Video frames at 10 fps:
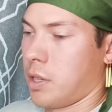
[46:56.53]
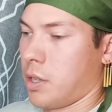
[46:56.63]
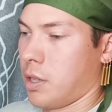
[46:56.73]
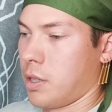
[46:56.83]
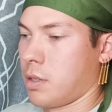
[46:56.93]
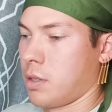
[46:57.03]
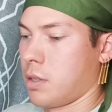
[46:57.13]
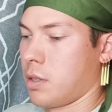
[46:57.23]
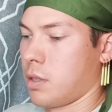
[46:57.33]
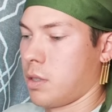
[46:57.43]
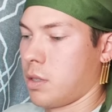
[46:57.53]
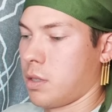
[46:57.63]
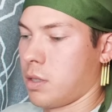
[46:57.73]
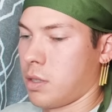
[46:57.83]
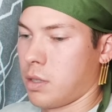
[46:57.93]
Really good card.
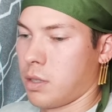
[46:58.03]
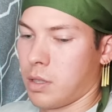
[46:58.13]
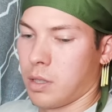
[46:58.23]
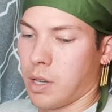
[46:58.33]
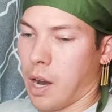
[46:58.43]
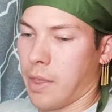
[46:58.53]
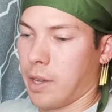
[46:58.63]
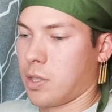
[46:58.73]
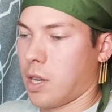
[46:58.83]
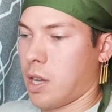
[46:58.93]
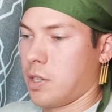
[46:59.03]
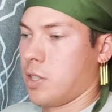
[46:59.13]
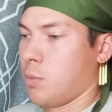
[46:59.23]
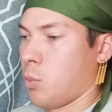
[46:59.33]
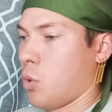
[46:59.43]
I think
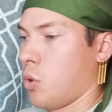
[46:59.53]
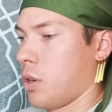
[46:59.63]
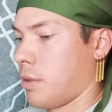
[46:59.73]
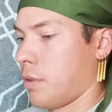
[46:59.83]
Sanji's more